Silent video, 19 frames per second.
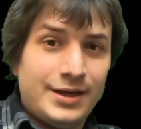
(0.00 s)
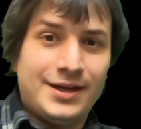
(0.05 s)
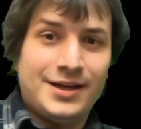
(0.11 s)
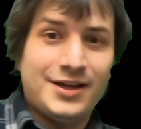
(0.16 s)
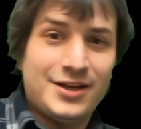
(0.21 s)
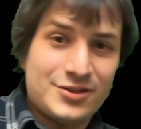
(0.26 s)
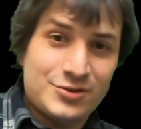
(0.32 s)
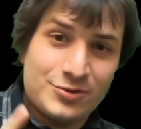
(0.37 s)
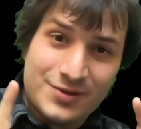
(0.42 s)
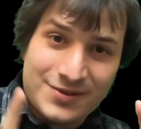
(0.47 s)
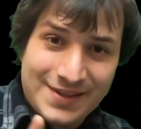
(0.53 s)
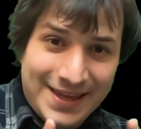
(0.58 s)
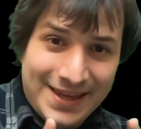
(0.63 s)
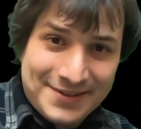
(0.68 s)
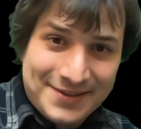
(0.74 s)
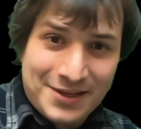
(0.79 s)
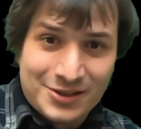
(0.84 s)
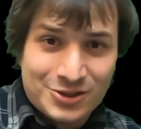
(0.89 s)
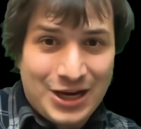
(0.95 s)
So this
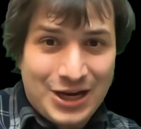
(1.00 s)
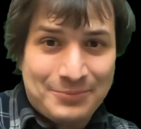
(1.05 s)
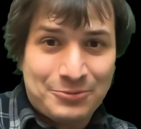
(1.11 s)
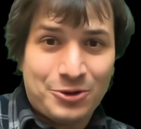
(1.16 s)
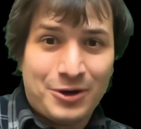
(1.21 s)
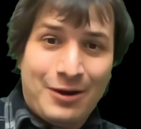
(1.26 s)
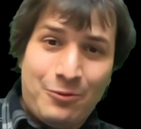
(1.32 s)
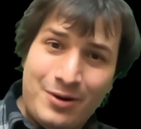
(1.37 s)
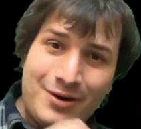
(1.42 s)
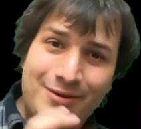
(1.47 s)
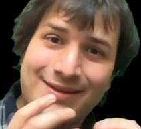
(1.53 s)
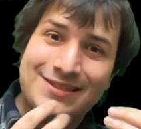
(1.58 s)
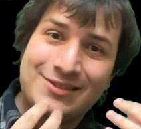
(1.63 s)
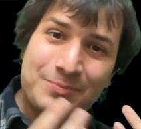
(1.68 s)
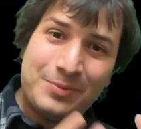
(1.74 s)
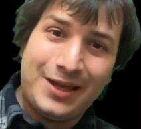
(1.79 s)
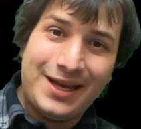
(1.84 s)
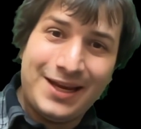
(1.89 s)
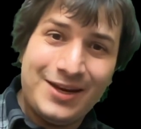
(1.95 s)
last little chapter, I want to
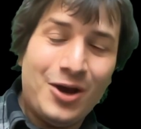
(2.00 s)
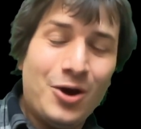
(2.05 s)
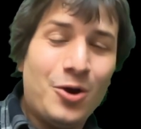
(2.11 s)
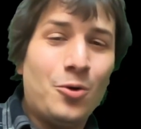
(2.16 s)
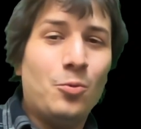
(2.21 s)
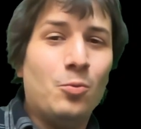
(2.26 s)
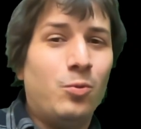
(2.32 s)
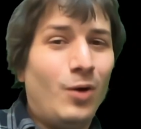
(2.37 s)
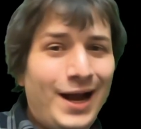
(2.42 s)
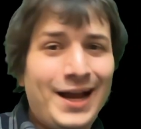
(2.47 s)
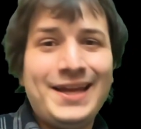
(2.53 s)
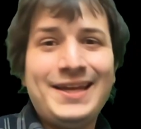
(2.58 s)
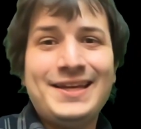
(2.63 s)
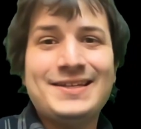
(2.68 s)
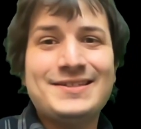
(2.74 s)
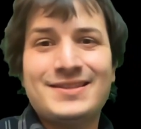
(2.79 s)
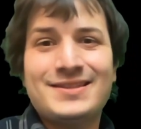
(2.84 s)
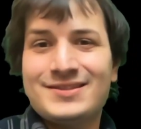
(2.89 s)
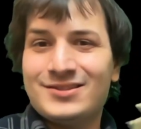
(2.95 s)
explain why
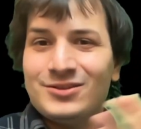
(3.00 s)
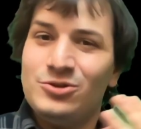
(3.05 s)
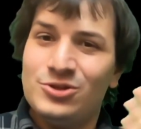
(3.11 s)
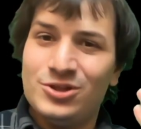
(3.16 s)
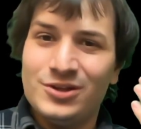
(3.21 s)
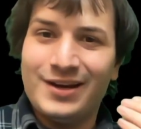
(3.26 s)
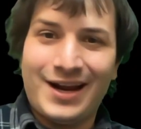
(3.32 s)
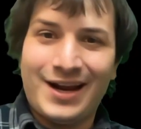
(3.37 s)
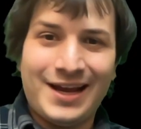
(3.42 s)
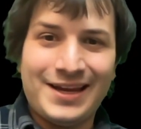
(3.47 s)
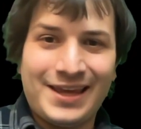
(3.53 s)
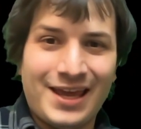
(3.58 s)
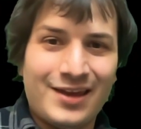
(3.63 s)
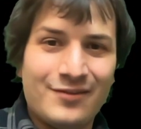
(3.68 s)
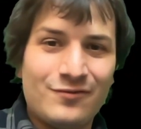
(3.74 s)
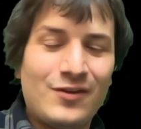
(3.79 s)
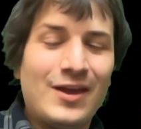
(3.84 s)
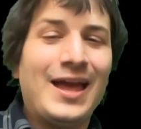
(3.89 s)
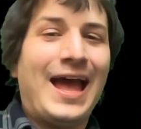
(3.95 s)
is the solution that I
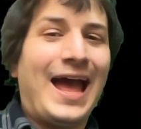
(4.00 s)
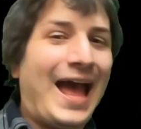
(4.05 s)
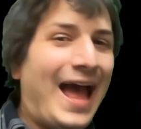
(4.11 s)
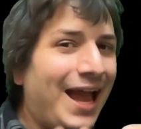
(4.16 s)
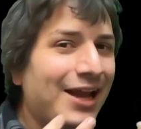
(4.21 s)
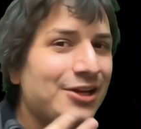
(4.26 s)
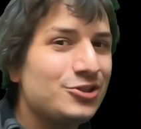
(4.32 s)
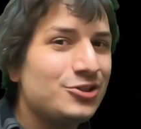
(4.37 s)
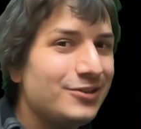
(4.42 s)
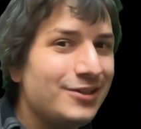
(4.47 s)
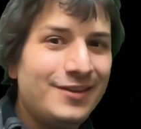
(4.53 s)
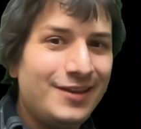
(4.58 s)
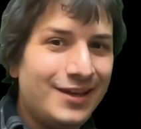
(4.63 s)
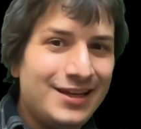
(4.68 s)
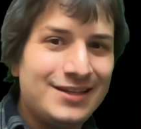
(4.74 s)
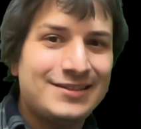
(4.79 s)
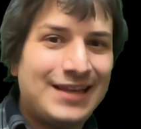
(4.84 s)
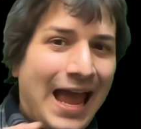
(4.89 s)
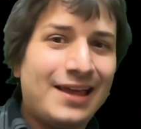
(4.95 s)
gave actually
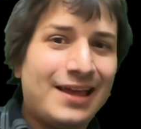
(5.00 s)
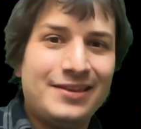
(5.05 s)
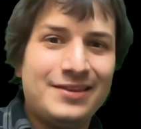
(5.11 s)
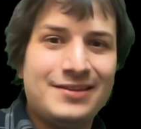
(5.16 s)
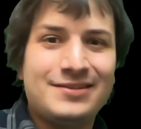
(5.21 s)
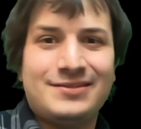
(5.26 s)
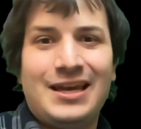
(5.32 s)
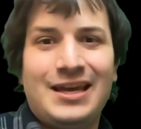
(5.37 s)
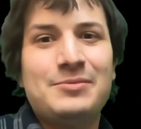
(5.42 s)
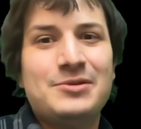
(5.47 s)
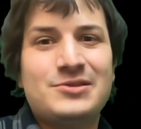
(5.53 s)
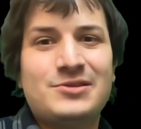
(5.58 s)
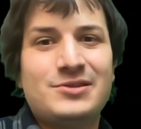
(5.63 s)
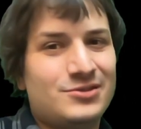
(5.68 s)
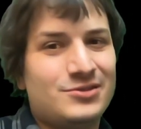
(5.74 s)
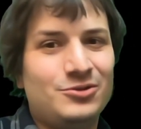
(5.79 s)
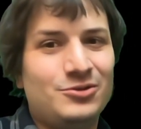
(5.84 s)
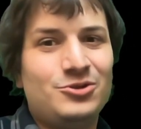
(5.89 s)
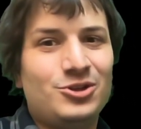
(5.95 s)
exactly the same as the
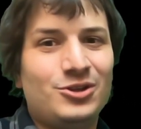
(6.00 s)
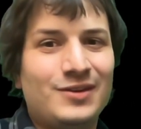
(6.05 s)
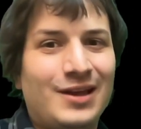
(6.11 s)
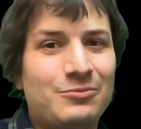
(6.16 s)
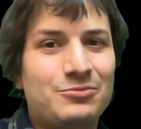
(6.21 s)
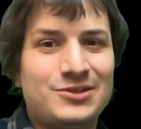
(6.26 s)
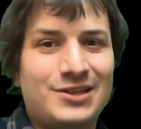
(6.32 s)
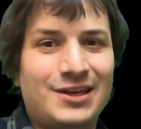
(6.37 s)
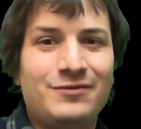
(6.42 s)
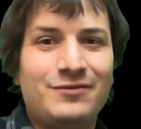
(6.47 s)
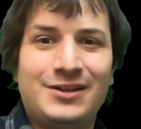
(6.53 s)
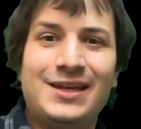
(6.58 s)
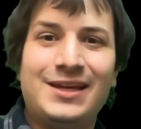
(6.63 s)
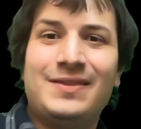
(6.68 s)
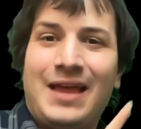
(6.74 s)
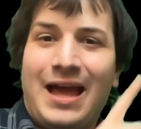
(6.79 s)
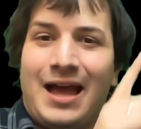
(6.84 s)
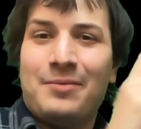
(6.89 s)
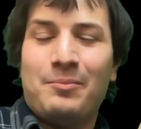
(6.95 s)
solution that was given in
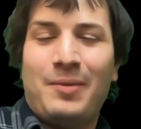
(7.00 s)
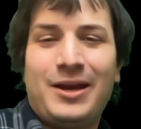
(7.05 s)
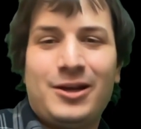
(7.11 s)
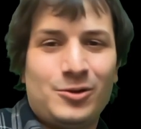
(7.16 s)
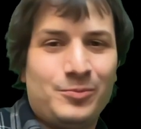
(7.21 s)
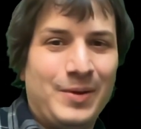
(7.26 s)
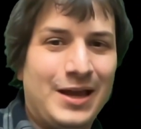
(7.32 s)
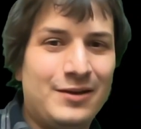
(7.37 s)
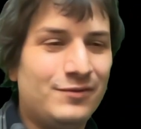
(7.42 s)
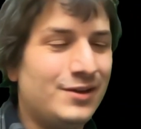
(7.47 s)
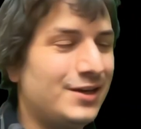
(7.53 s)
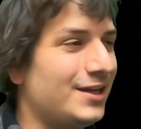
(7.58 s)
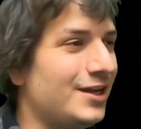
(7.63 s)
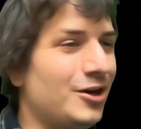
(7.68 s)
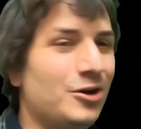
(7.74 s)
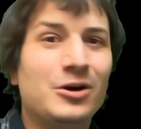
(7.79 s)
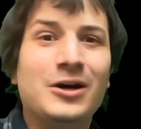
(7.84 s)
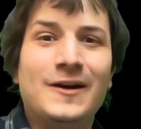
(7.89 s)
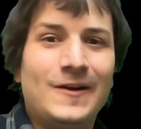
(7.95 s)
that Michael Penn
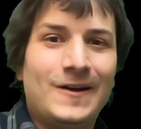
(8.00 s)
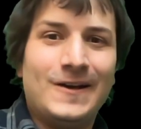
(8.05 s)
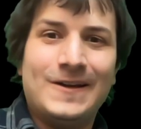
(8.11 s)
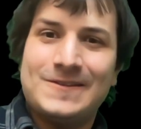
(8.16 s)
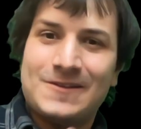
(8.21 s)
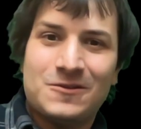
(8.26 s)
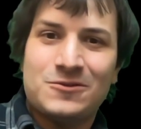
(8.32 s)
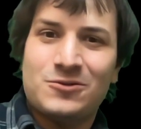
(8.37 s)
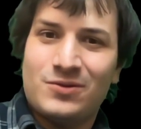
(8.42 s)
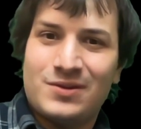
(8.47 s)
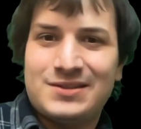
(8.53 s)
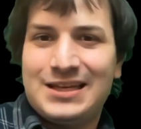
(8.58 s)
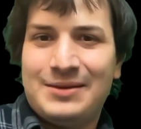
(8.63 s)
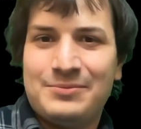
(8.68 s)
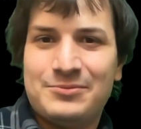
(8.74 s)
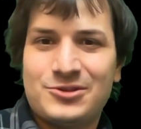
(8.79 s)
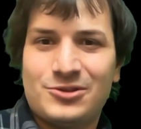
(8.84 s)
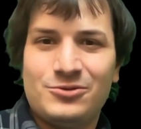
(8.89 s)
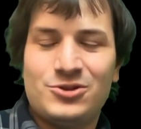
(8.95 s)
video? It's also the same
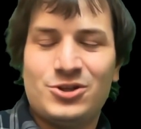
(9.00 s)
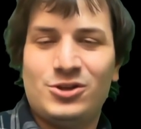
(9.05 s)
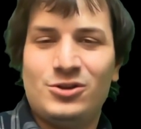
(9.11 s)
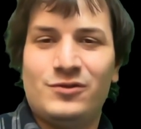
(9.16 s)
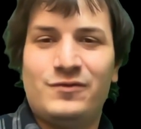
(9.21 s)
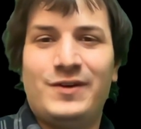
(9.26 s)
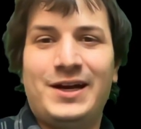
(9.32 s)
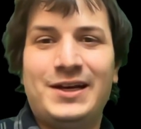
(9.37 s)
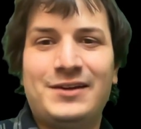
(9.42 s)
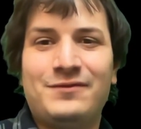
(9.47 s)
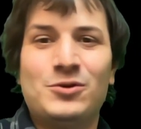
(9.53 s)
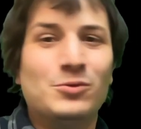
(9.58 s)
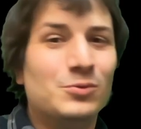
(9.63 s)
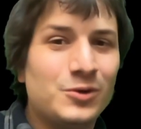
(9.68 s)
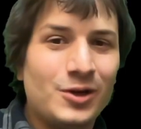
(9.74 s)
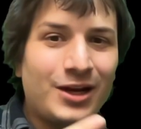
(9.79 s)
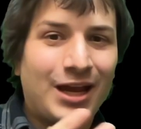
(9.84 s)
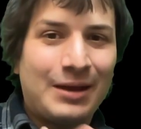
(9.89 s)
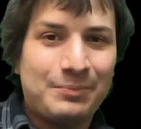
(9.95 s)
solution you'll find if you
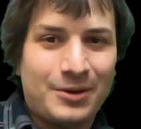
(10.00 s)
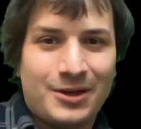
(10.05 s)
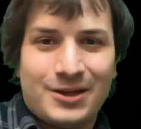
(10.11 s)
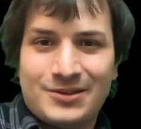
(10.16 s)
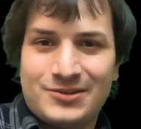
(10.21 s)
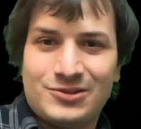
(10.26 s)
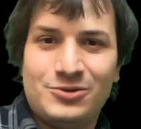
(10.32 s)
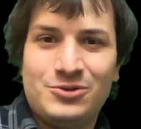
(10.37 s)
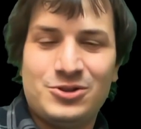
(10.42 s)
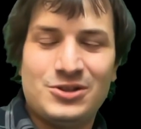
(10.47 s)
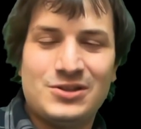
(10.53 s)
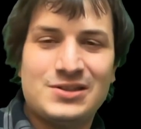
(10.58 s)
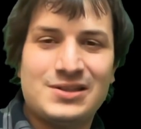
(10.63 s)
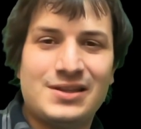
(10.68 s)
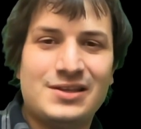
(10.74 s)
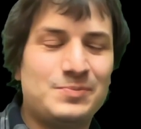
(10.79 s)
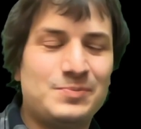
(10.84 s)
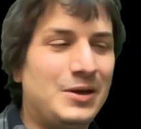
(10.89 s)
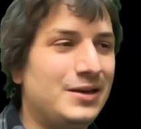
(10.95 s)
look up solutions to
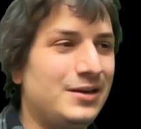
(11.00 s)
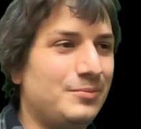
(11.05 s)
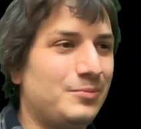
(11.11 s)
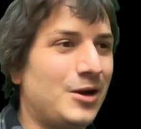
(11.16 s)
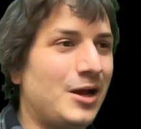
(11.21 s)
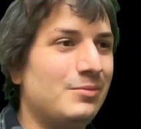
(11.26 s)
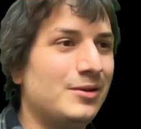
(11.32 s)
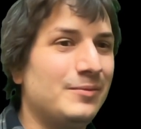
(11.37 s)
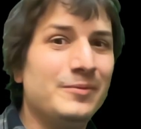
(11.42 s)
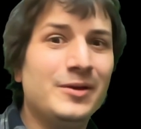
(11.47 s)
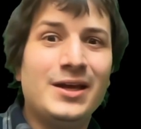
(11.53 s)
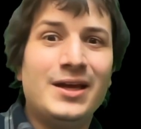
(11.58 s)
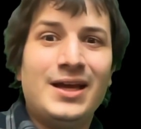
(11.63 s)
this Putnam problem.